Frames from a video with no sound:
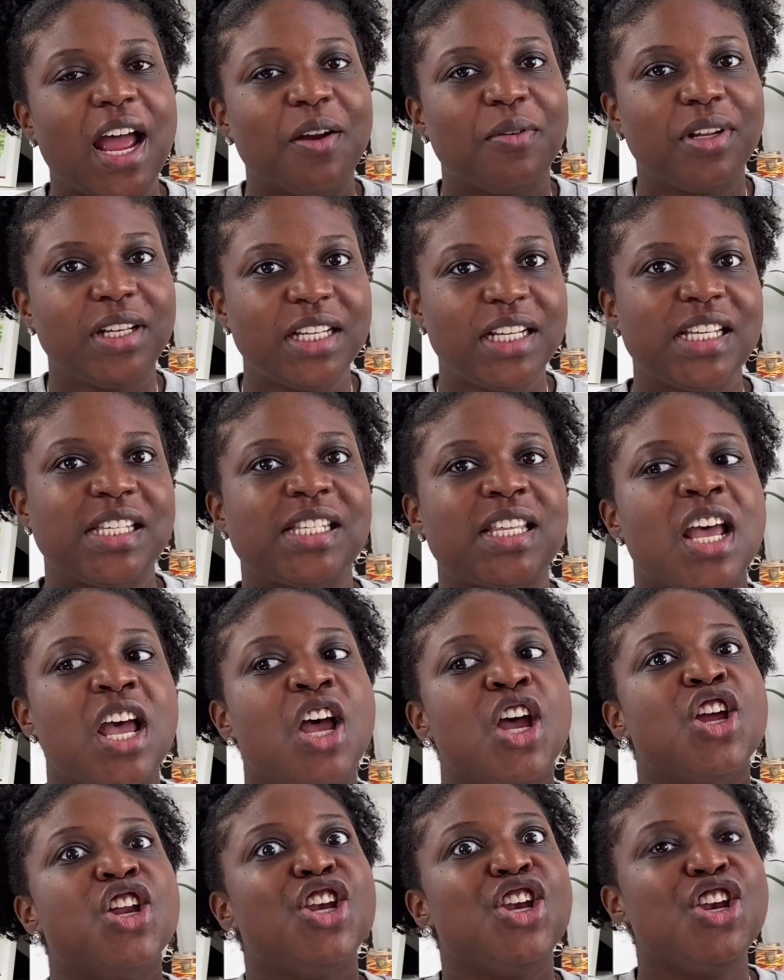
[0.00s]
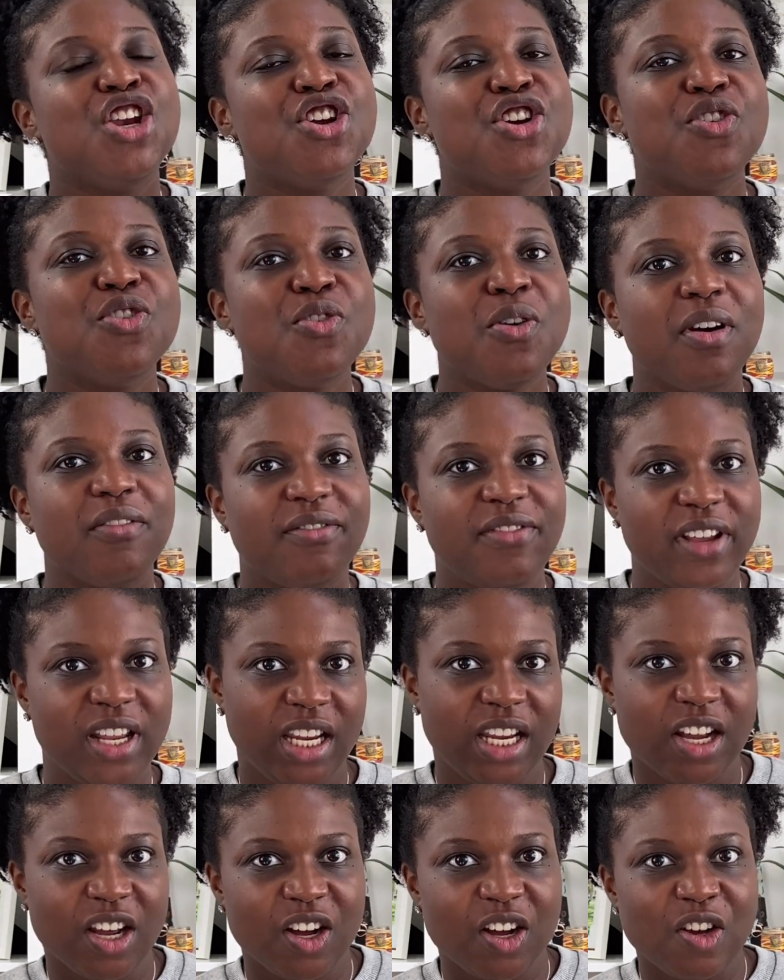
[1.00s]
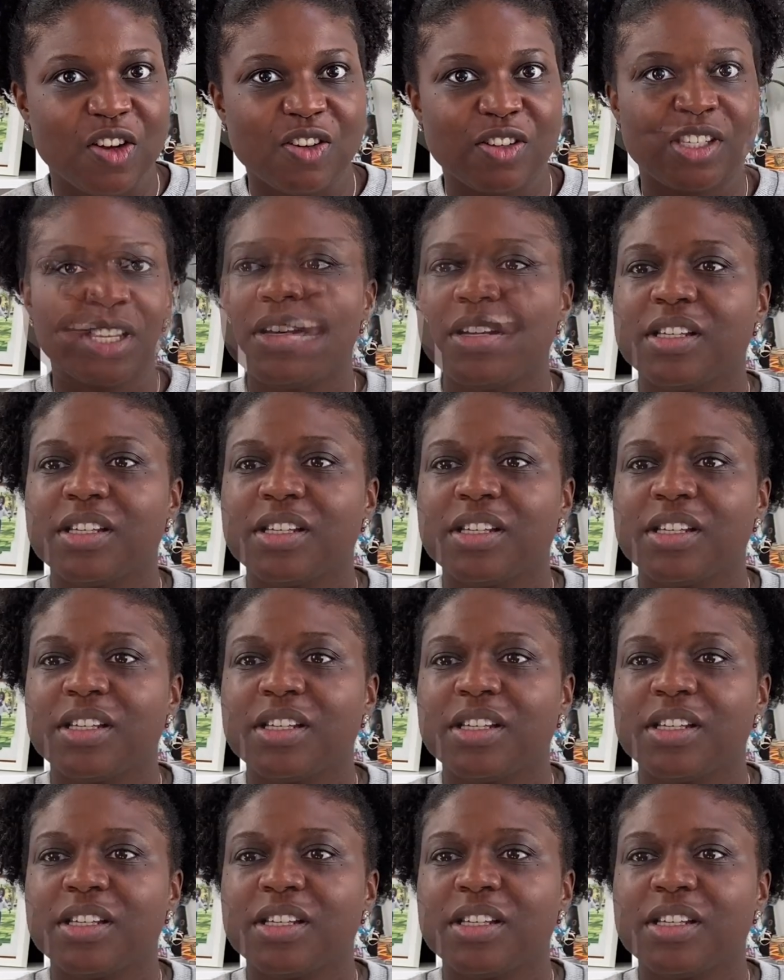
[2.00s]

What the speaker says: release new videos.